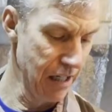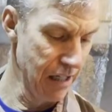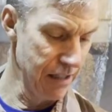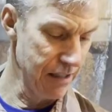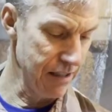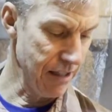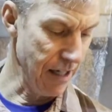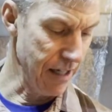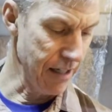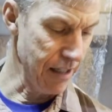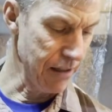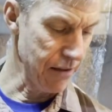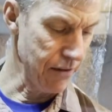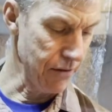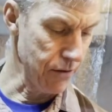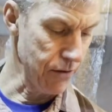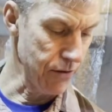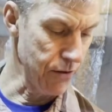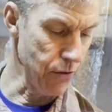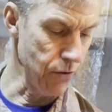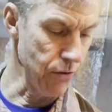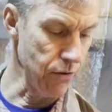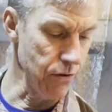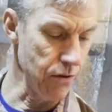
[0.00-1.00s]
tiny little
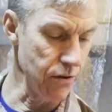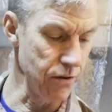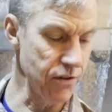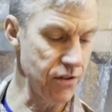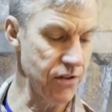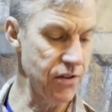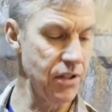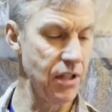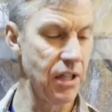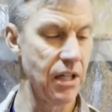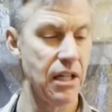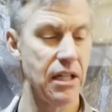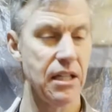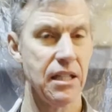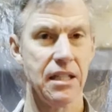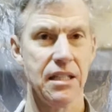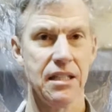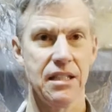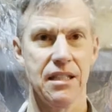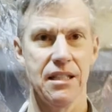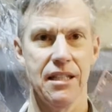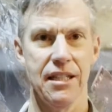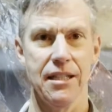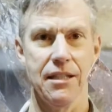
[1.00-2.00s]
tools
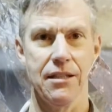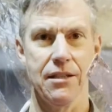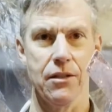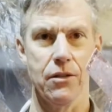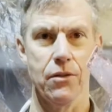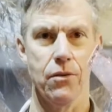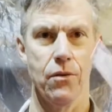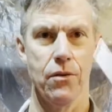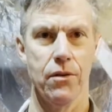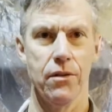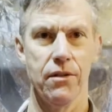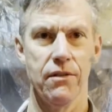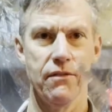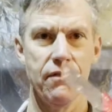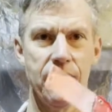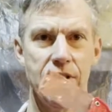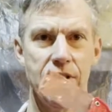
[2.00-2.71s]
like the corner of